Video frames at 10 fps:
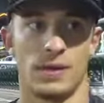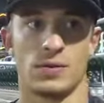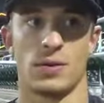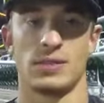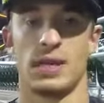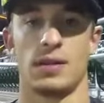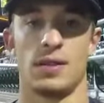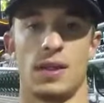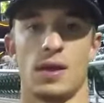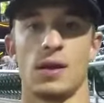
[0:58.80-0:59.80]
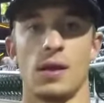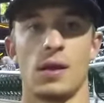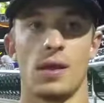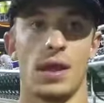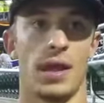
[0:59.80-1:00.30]
bit towards the end of the year,
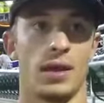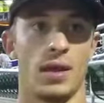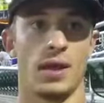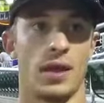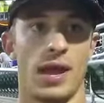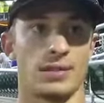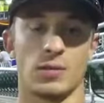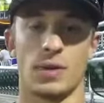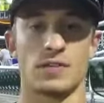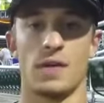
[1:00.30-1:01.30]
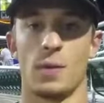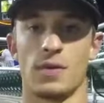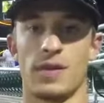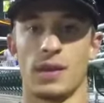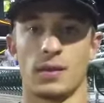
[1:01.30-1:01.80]
and yeah, had so much fun
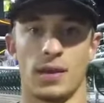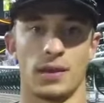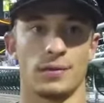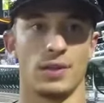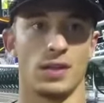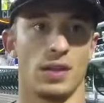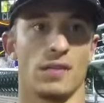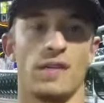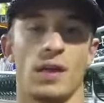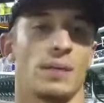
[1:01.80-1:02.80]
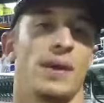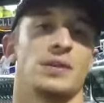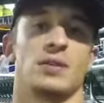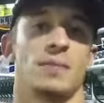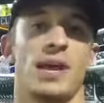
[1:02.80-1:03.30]
with it, and you feel like a
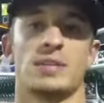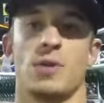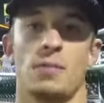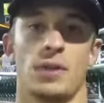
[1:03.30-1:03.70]
Major League Baseball